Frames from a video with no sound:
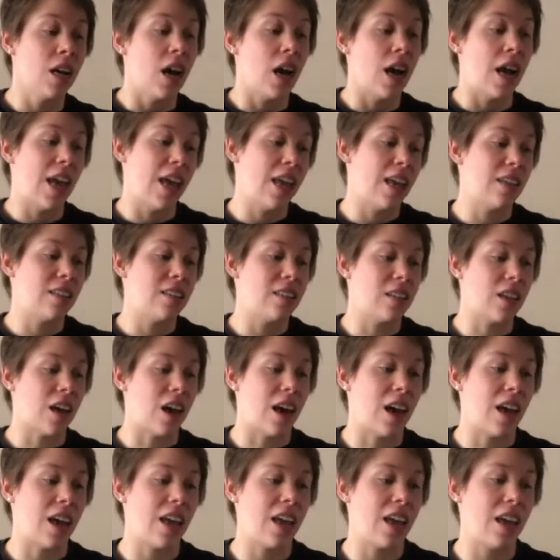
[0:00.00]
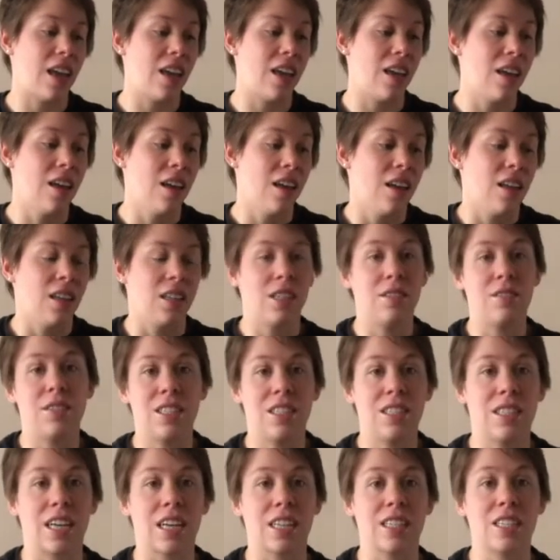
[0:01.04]
And I lived in
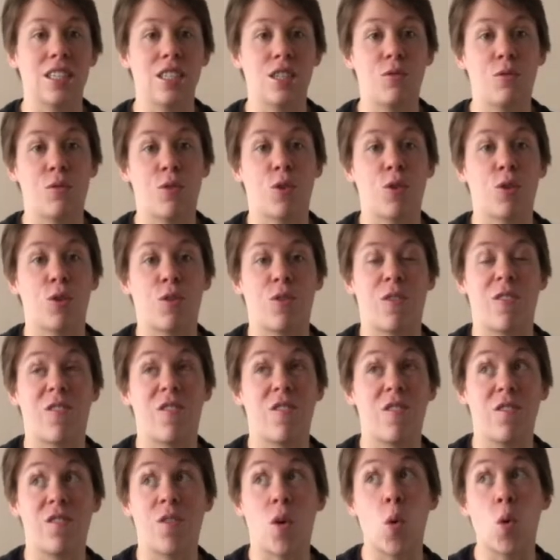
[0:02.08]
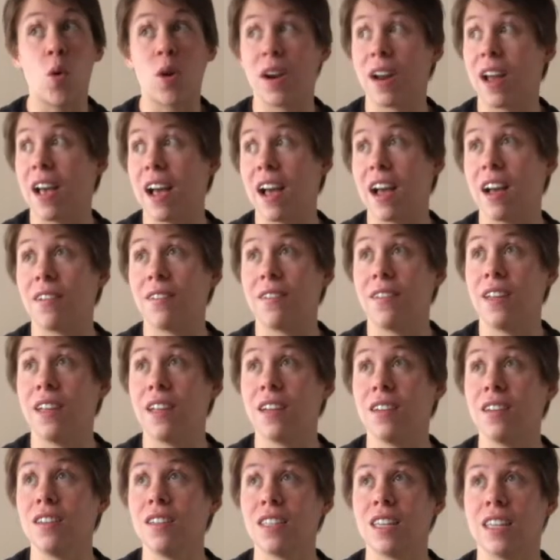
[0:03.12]
Texas for 4.5
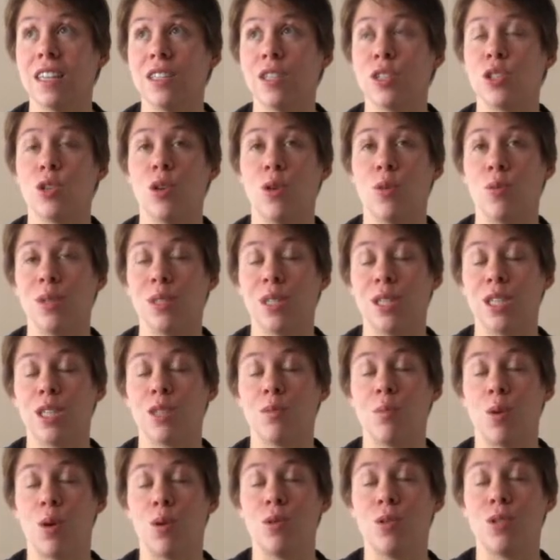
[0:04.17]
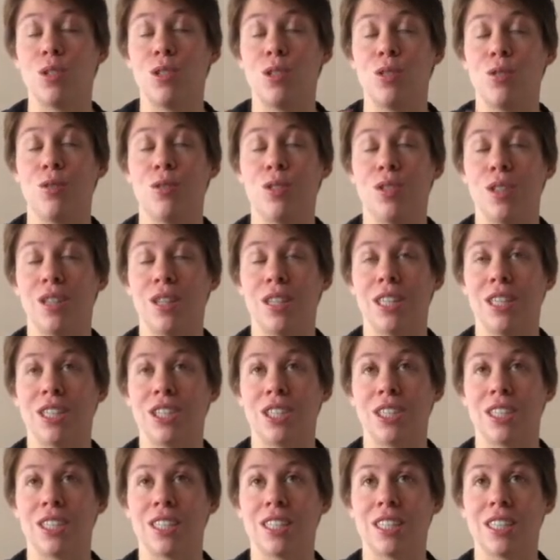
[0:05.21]
years, and so was exposed to
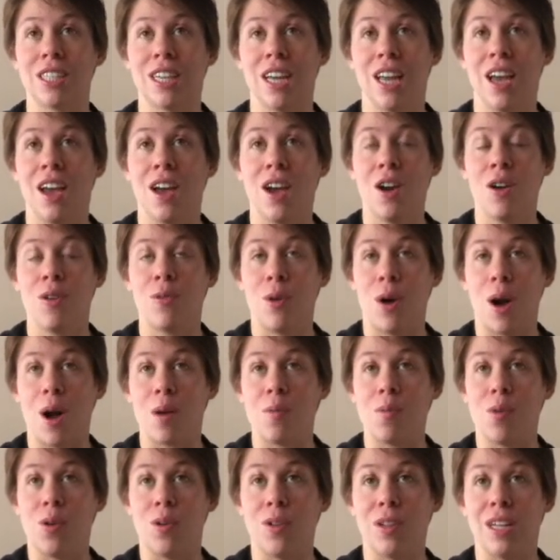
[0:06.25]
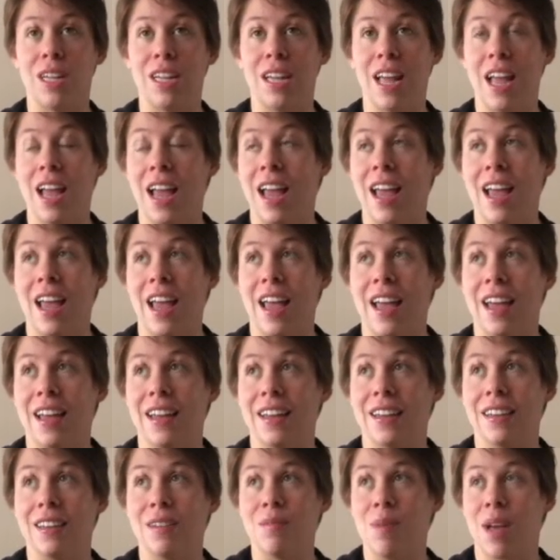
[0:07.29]
delicious guacamole
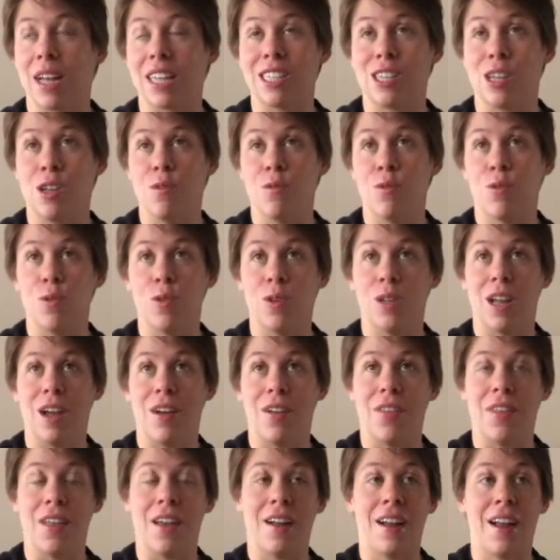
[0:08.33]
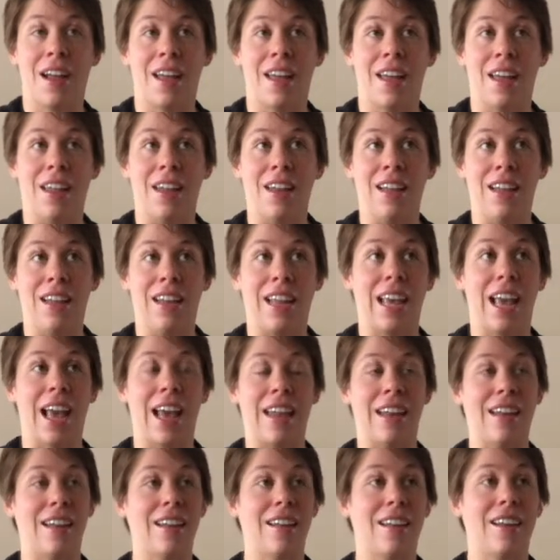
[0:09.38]
and Mexican food down there. And in
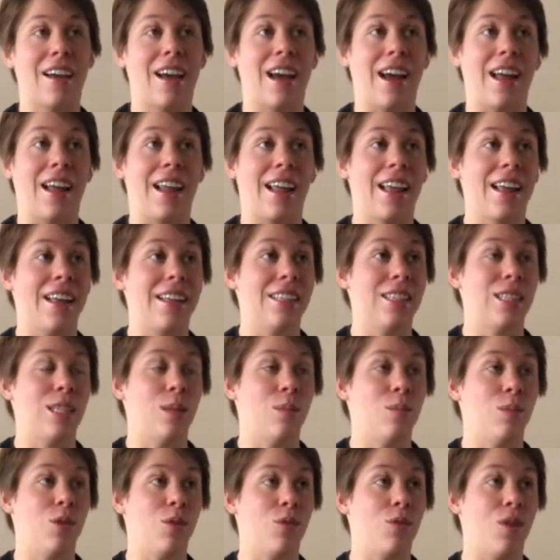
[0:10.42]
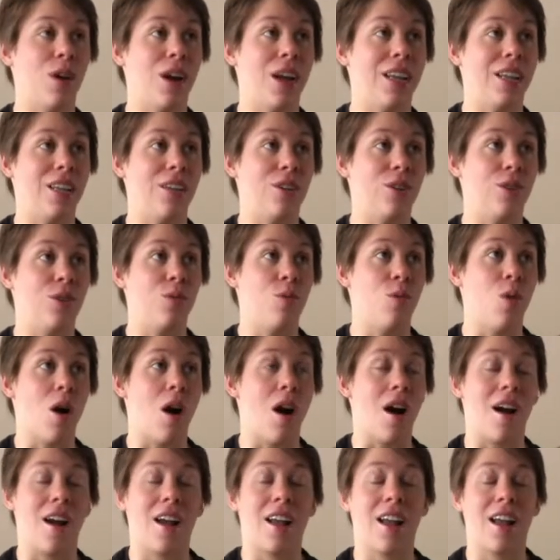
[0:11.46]
Canada, I can't seem to find good
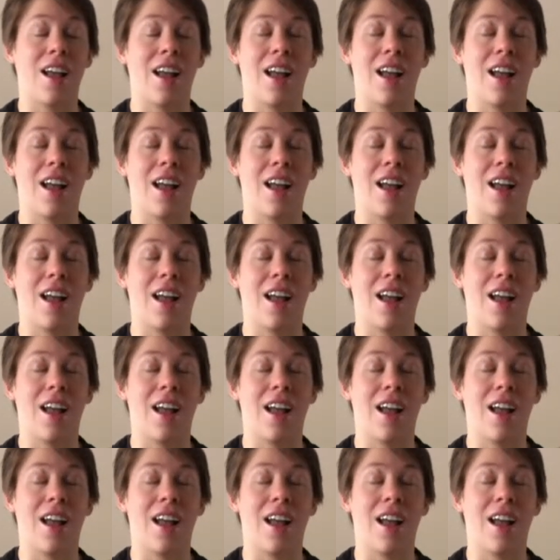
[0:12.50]
guac